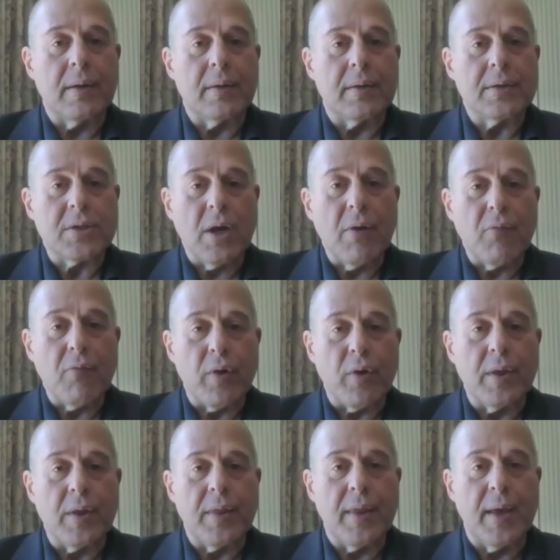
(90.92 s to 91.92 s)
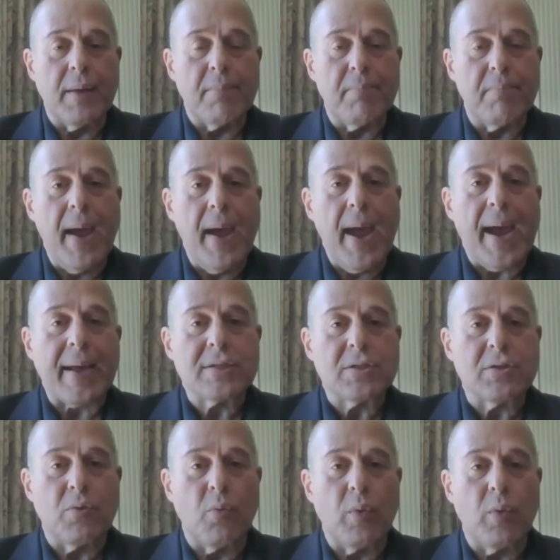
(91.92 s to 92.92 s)
discovery that
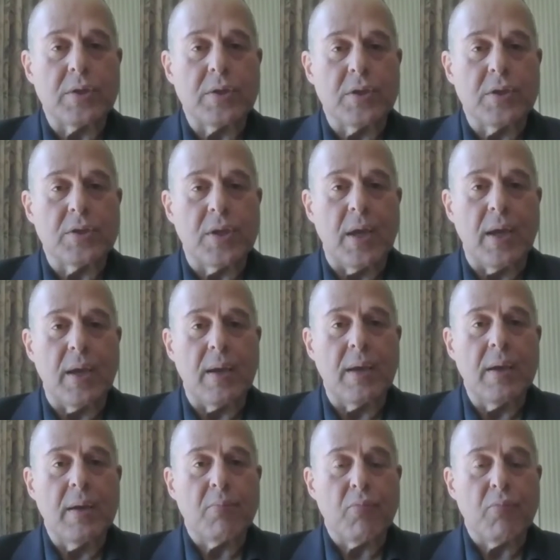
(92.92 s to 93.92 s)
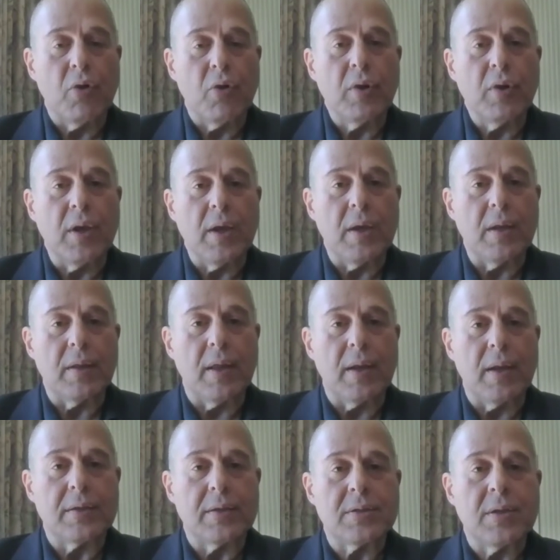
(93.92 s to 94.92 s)
BAX, which is a protein
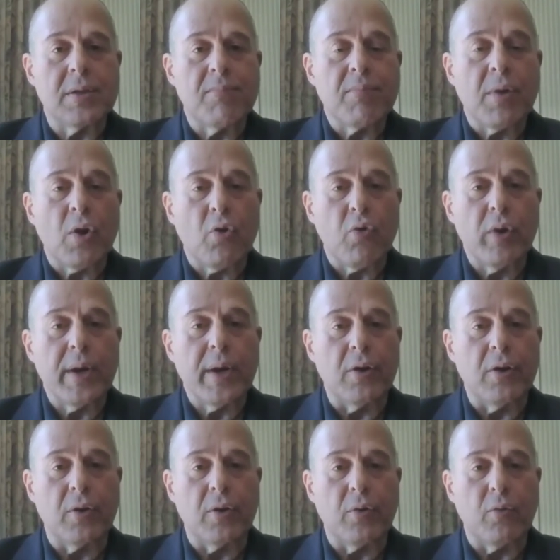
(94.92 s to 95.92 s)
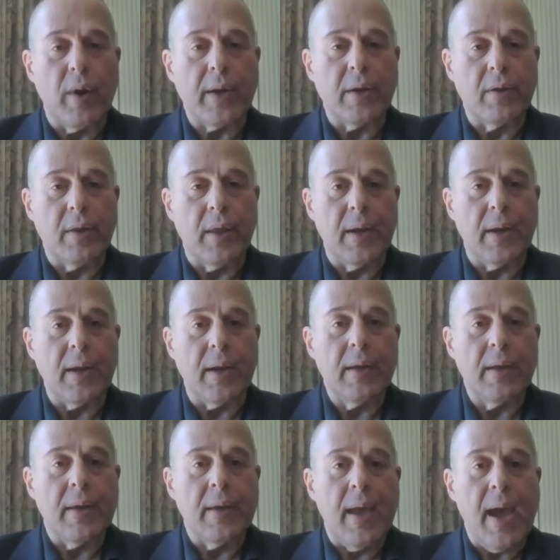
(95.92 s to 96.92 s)
that is critical in regulating
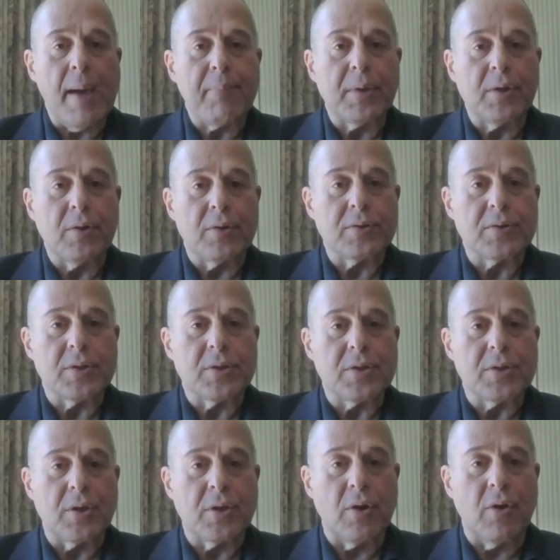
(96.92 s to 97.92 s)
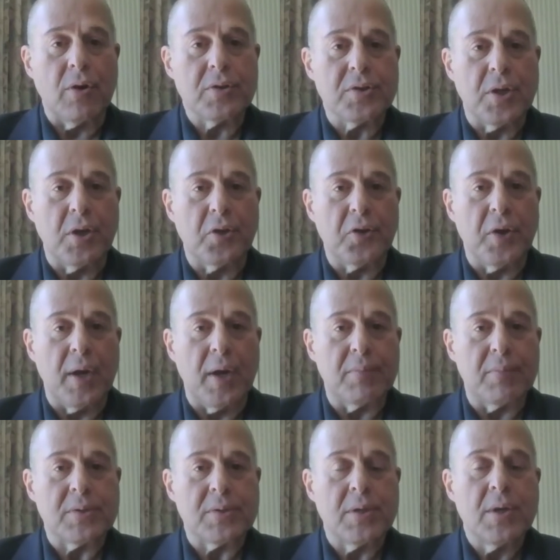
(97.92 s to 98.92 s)
apoptosis in all cell
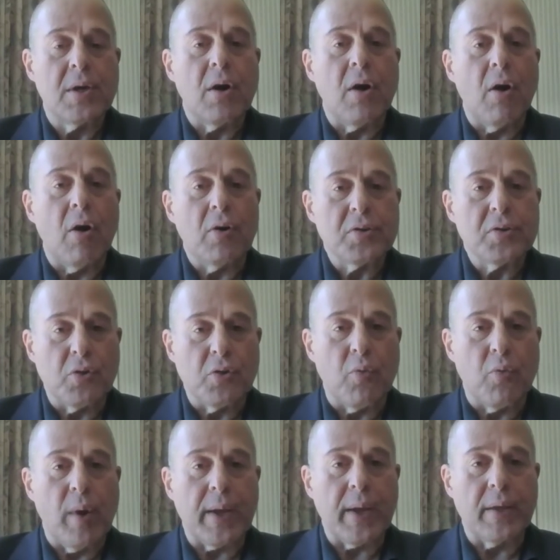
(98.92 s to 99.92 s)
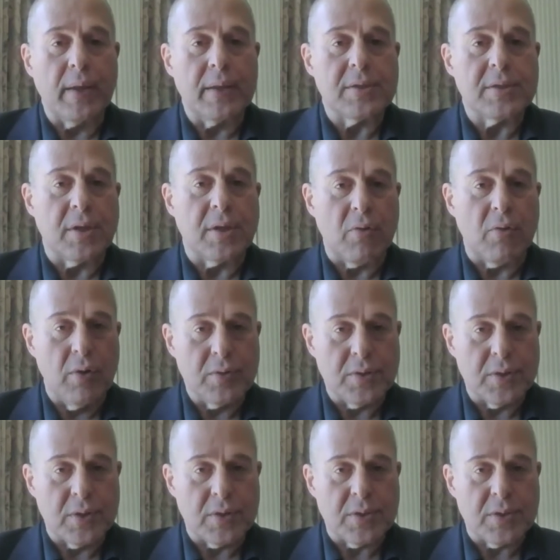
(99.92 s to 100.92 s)
types, also regulates
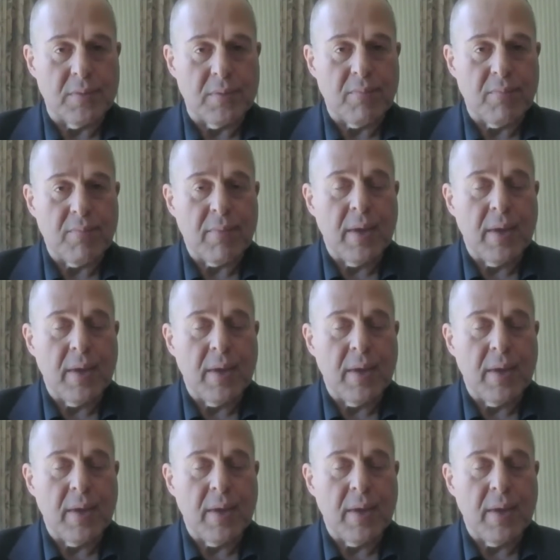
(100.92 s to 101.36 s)
necrosis.